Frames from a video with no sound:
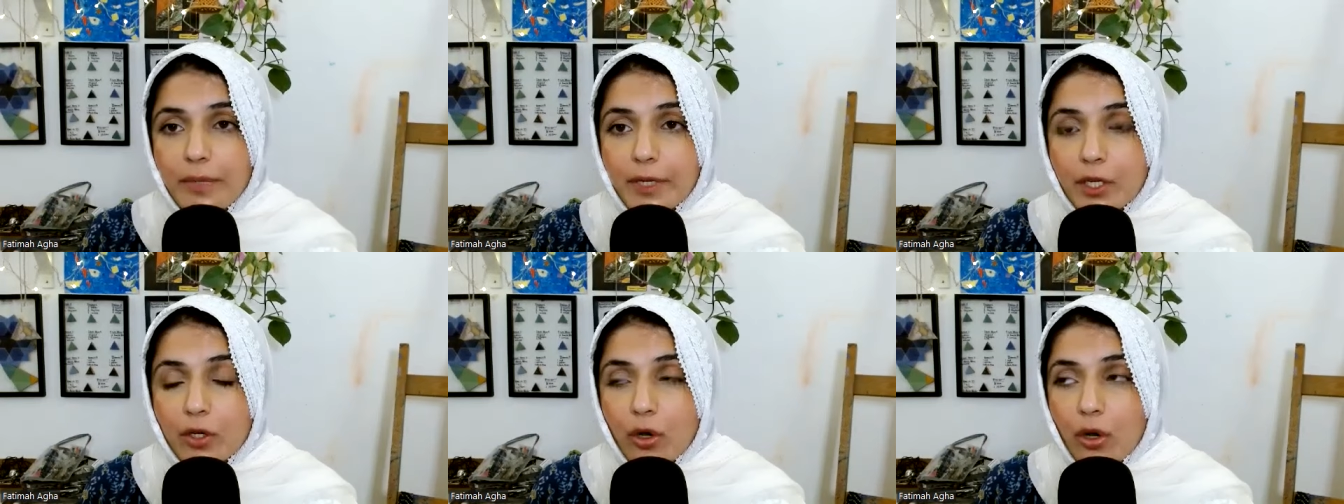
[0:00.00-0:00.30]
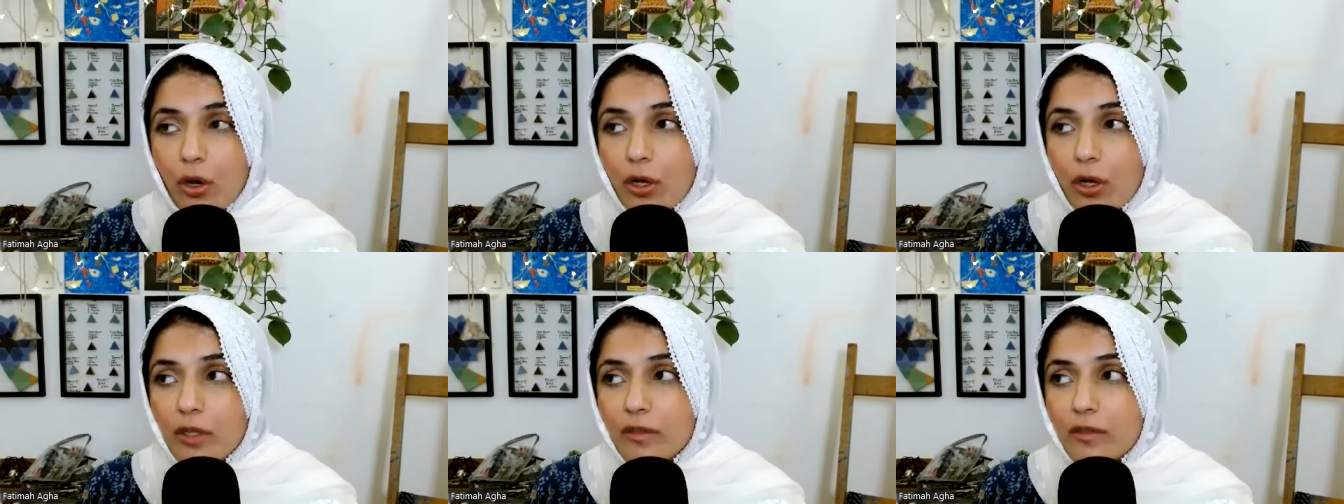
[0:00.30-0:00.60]

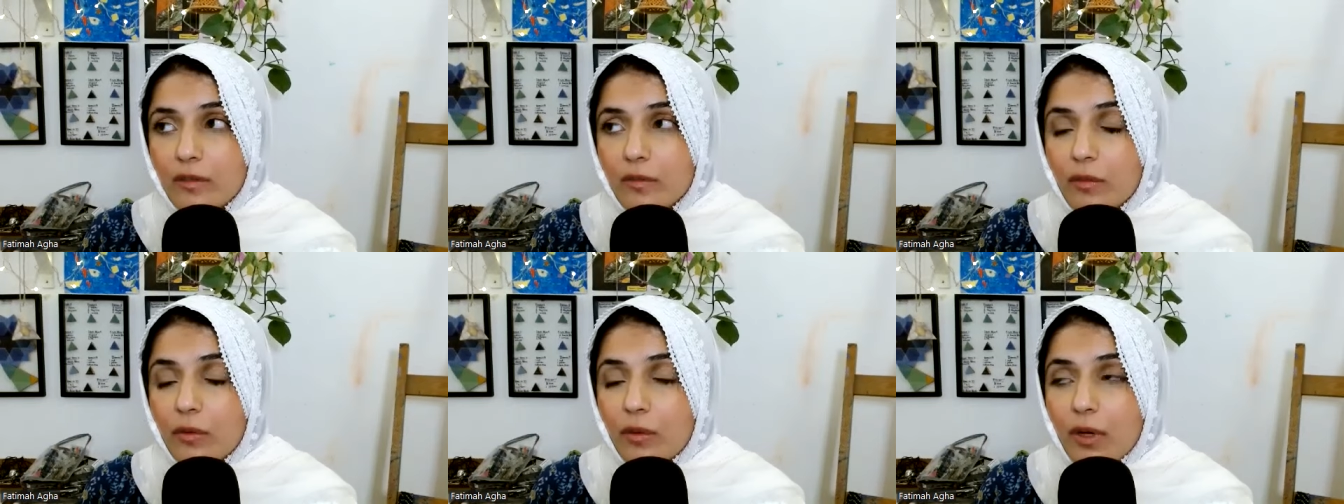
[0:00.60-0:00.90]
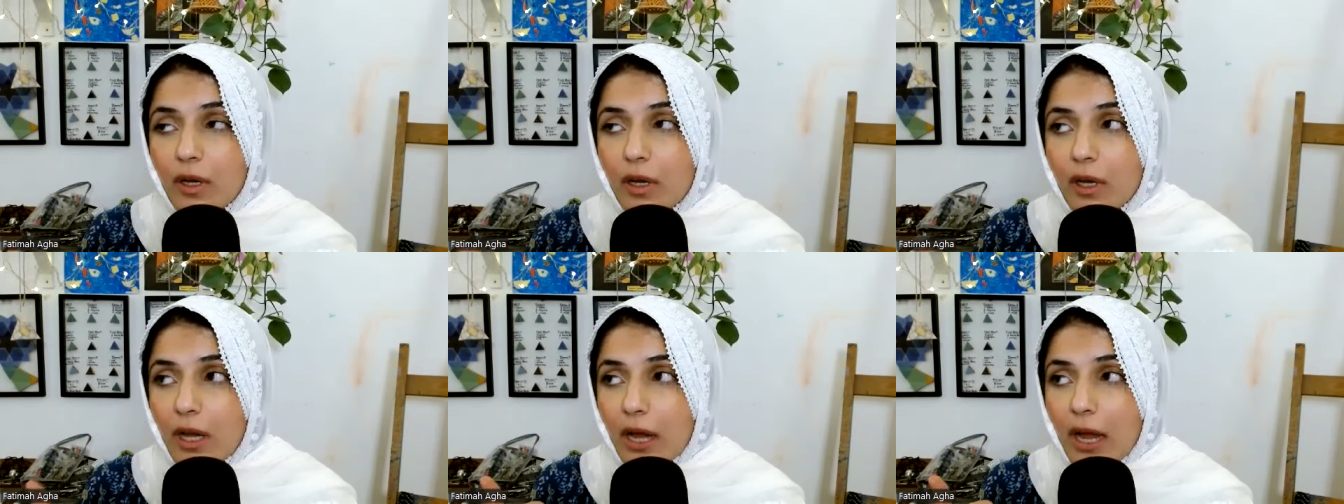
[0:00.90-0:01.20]
Because
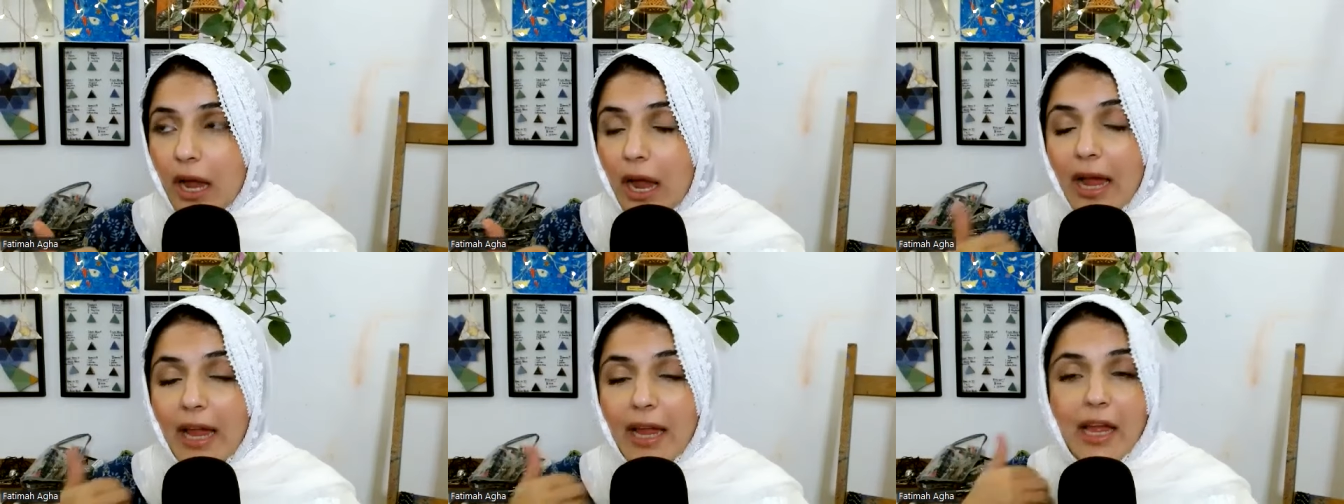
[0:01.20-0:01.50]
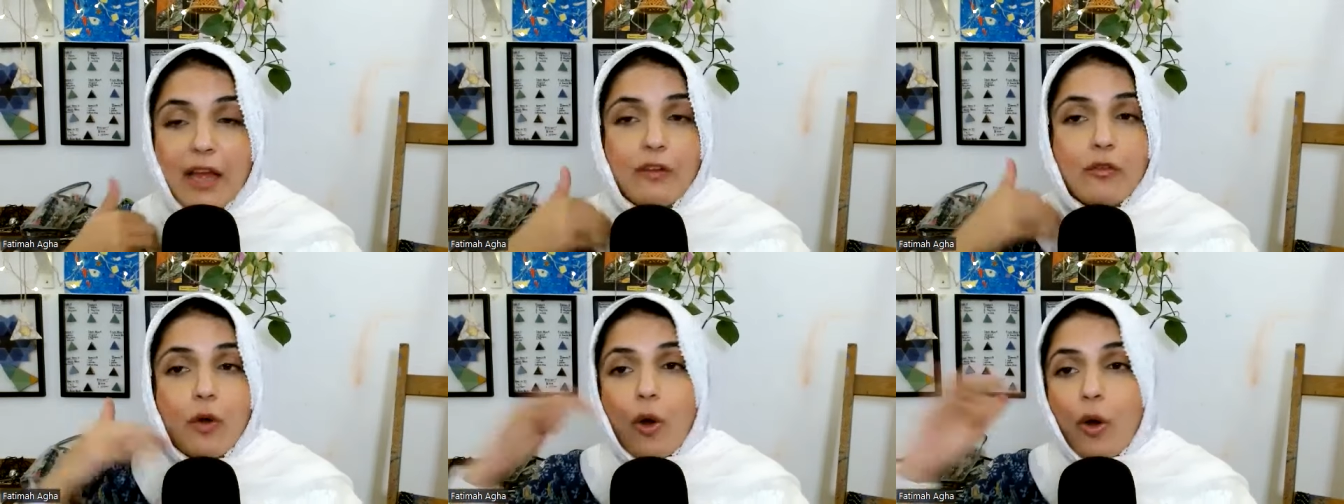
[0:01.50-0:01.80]
I have